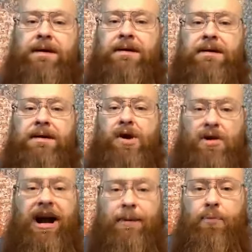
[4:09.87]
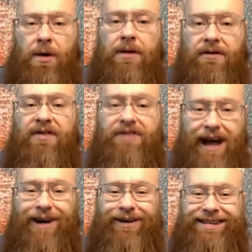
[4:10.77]
Your cup will
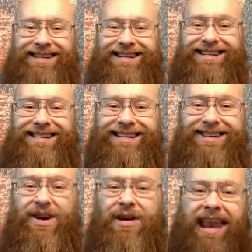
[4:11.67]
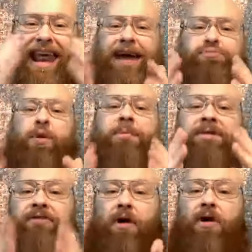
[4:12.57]
overflow. Your lamp will be
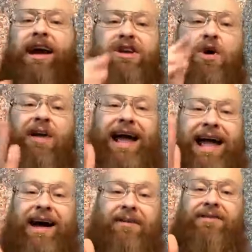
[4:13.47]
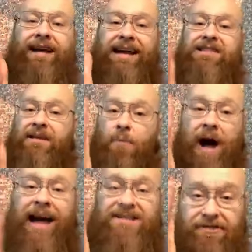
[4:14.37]
full and you'll have, like the
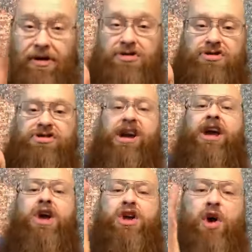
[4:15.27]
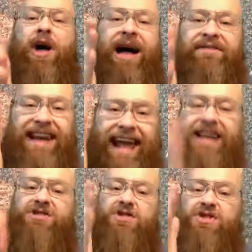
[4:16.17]
wise virgins, you'll have an
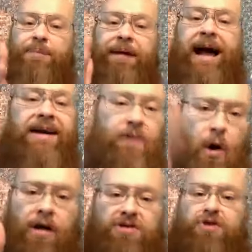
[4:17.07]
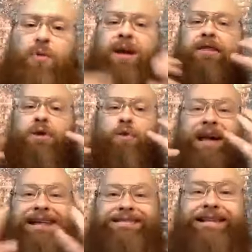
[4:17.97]
extra supply of oil. So one of the
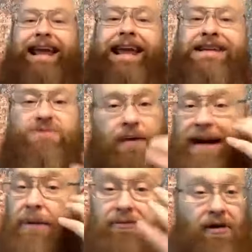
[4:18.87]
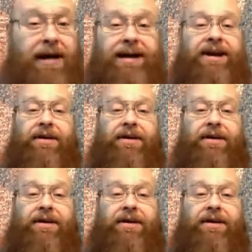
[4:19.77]
greatest keys right up front here,